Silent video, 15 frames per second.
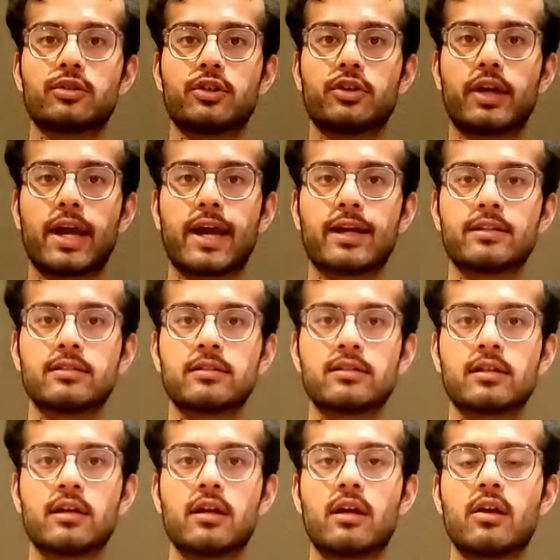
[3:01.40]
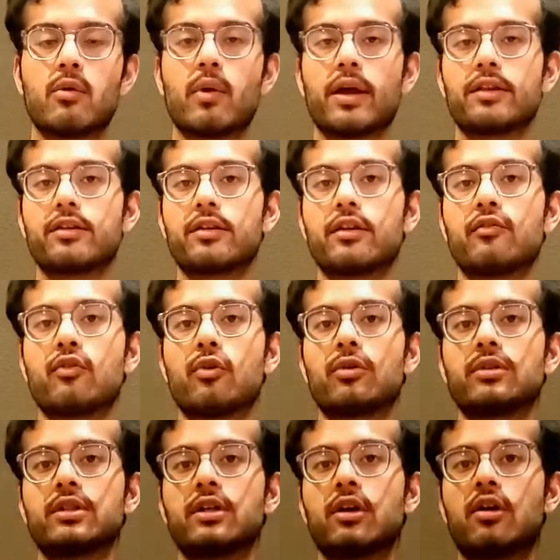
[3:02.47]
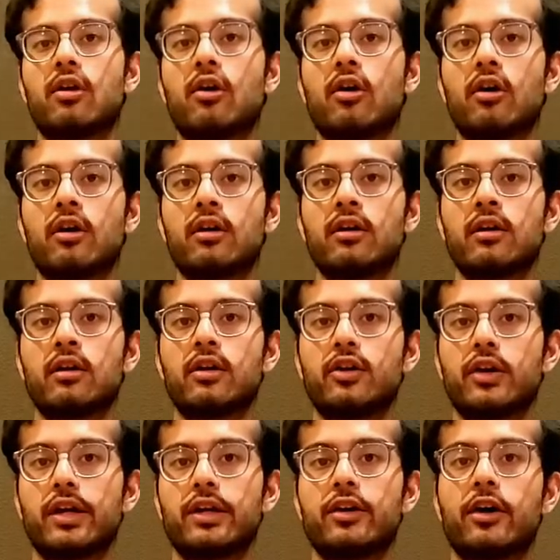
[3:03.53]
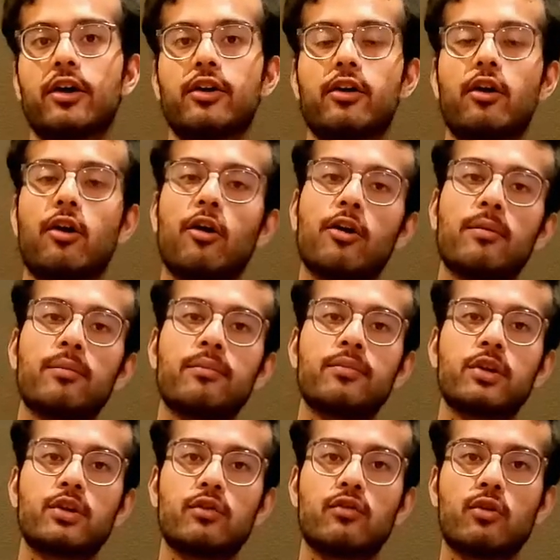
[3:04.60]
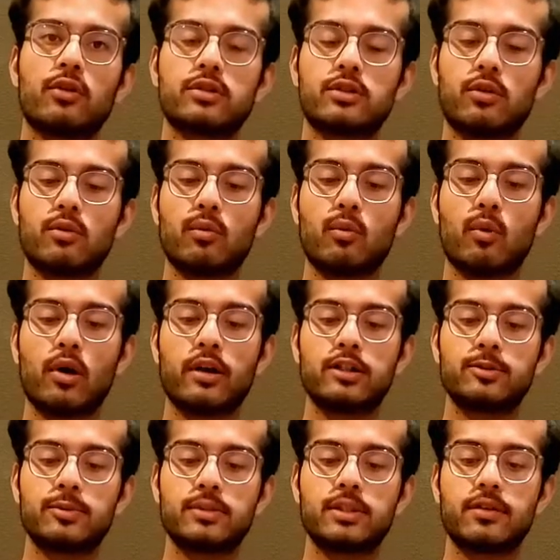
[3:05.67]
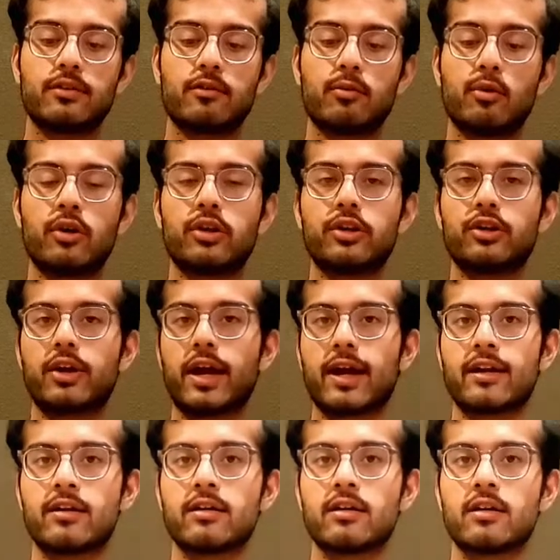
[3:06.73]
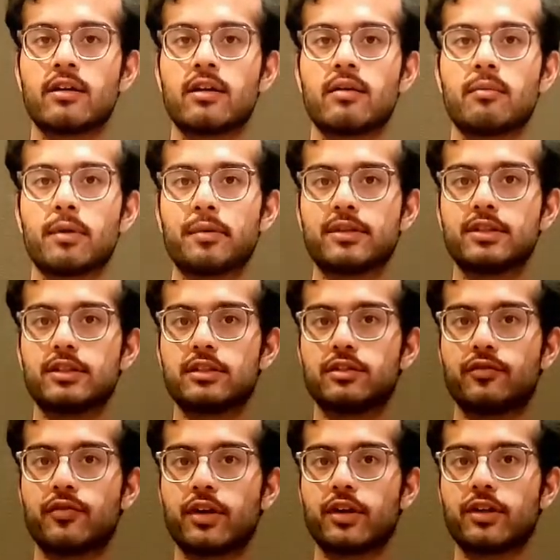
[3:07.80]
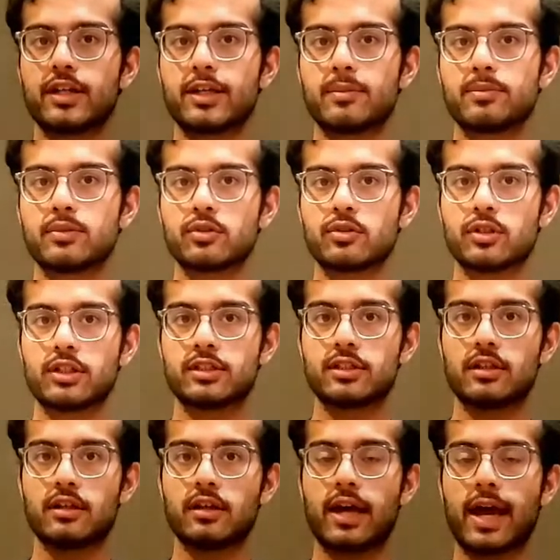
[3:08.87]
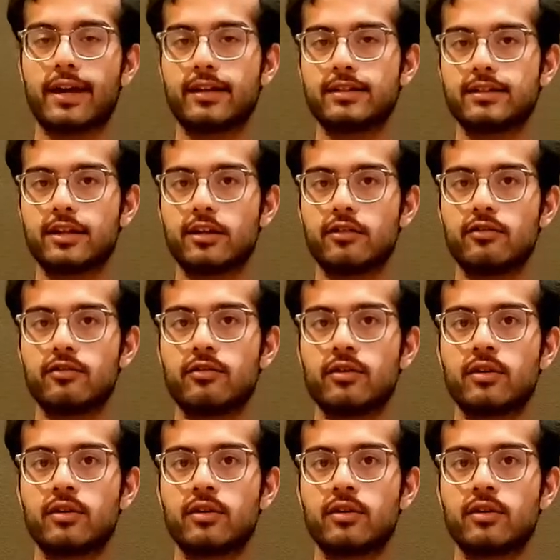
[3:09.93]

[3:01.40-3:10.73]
on your hands, rather than focusing on your entire arm, you'll focus on one specific point in your hand. Maybe it's just the fingertips or just the hand itself.